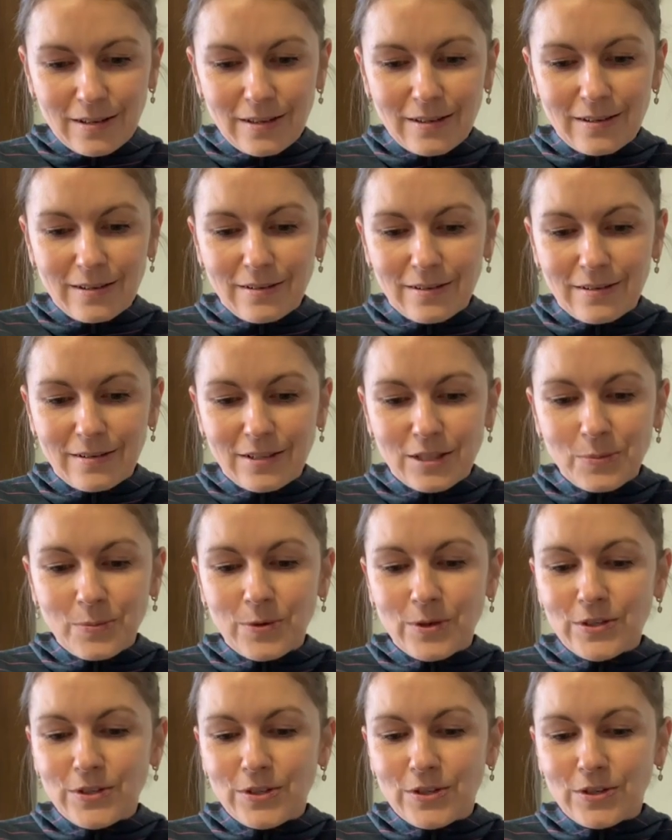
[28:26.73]

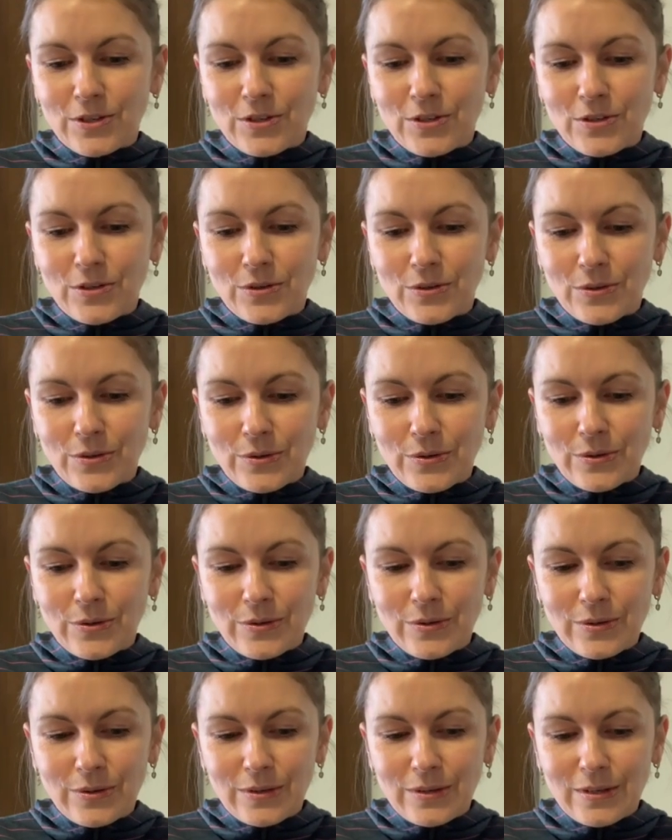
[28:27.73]
Responding
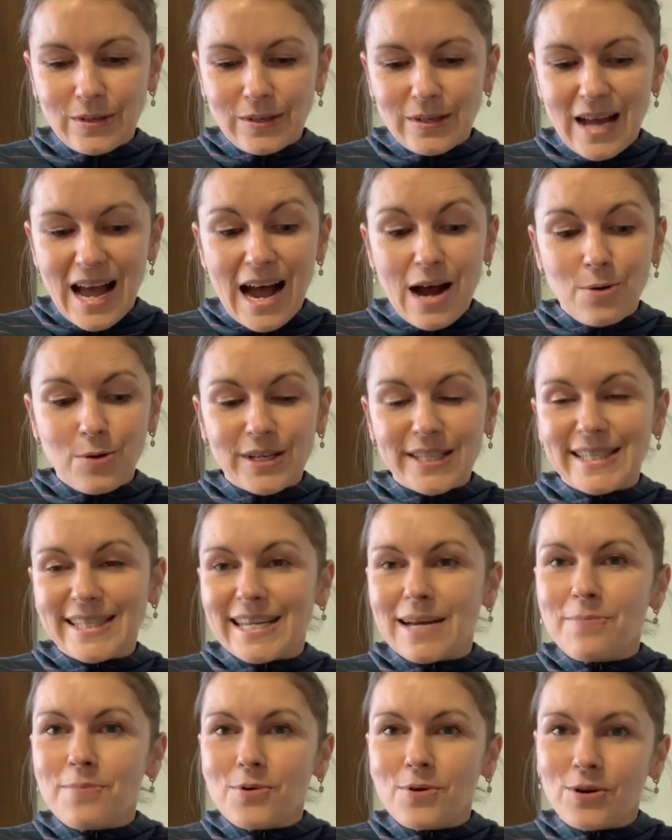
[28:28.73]
to our
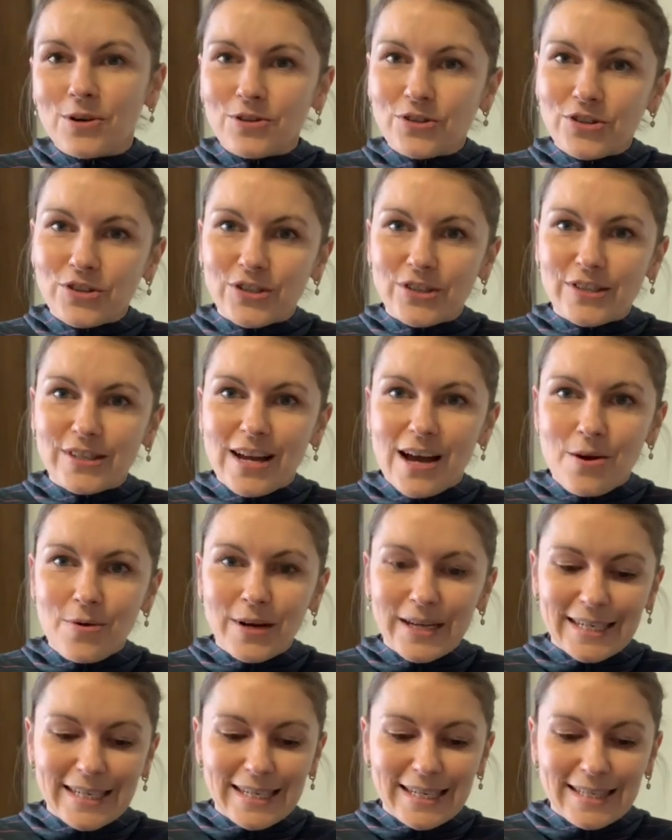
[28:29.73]
subconscious,
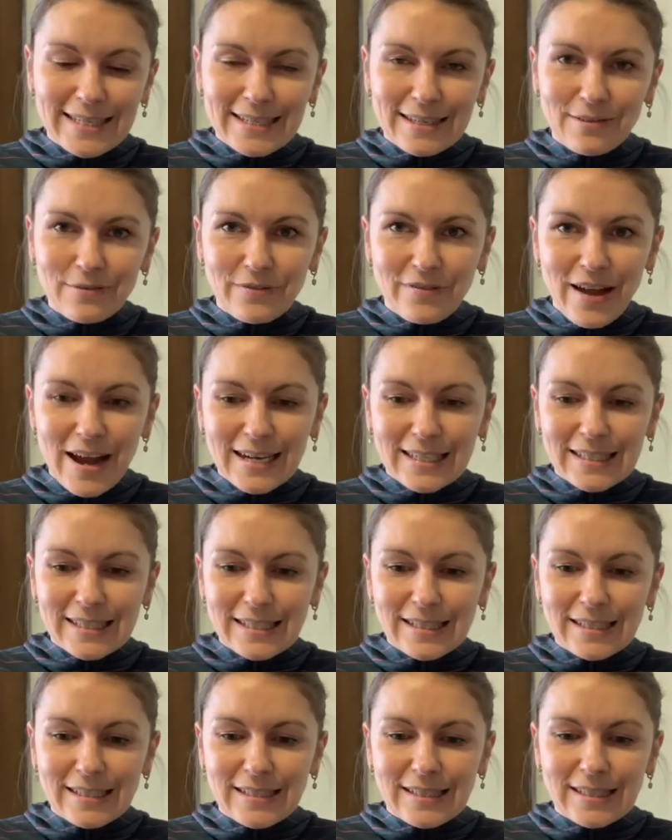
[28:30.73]
our hidden
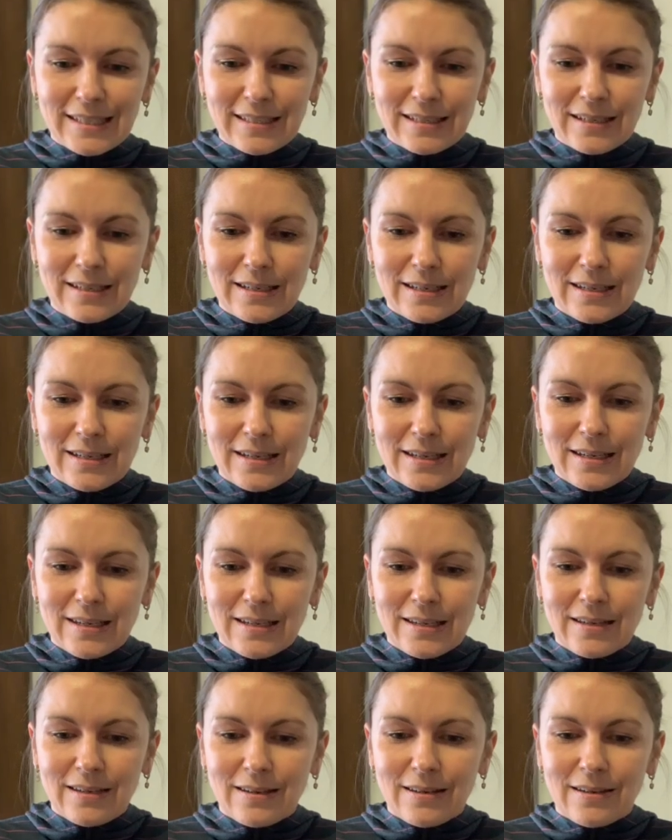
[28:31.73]
factors,
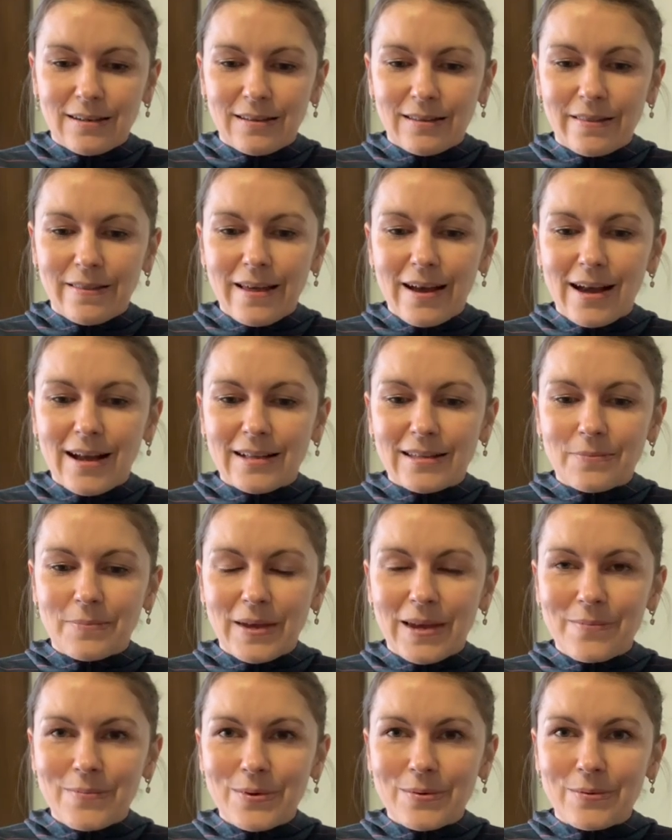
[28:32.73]
that
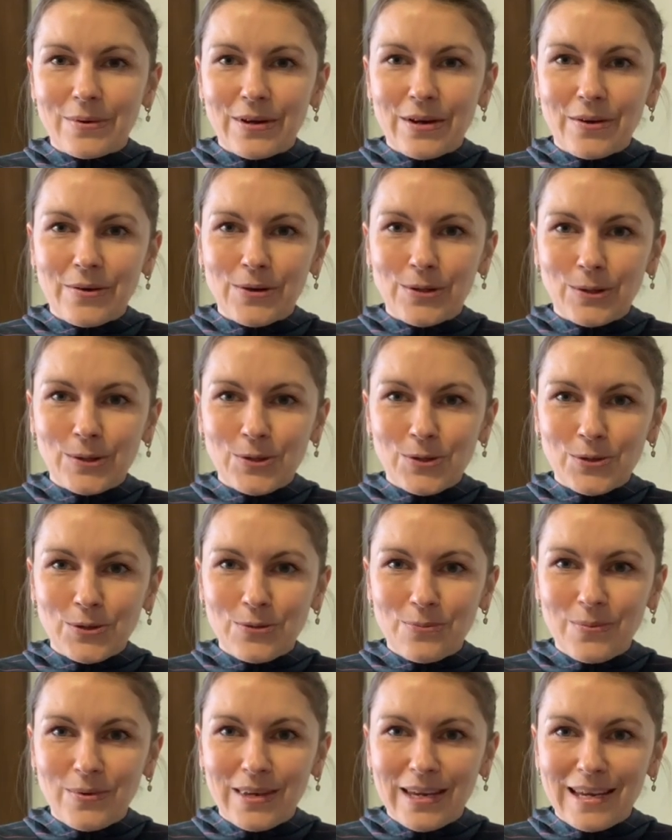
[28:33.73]
maybe we all
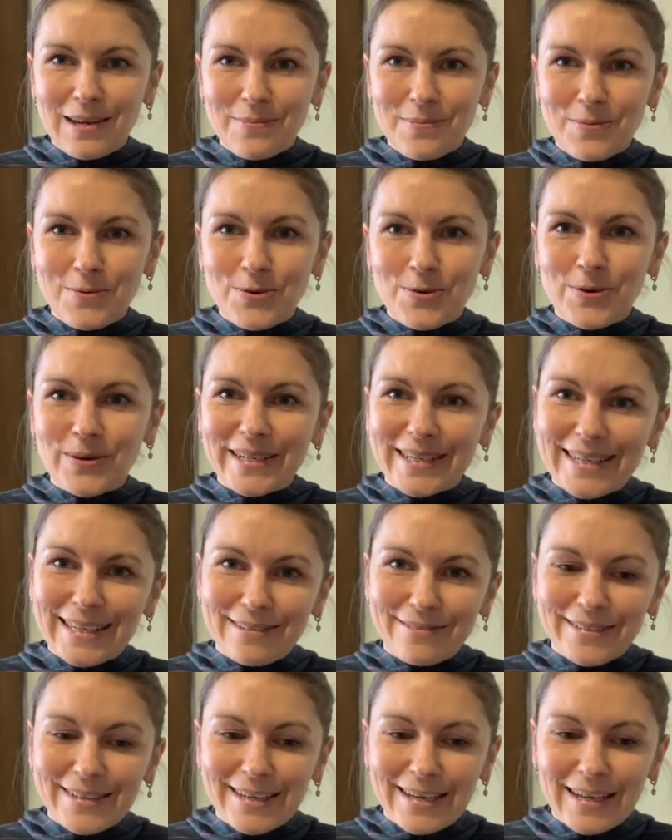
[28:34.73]
should be more
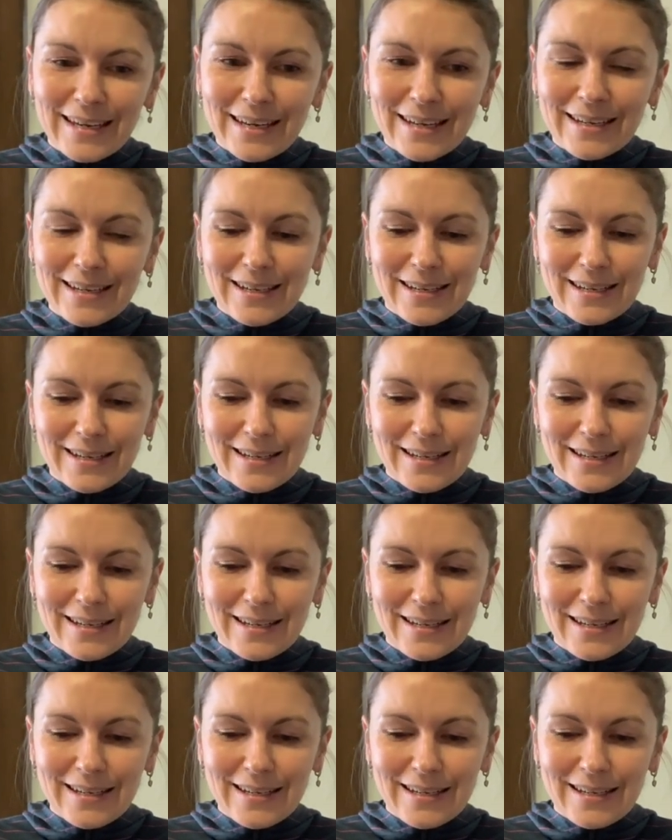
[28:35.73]
giving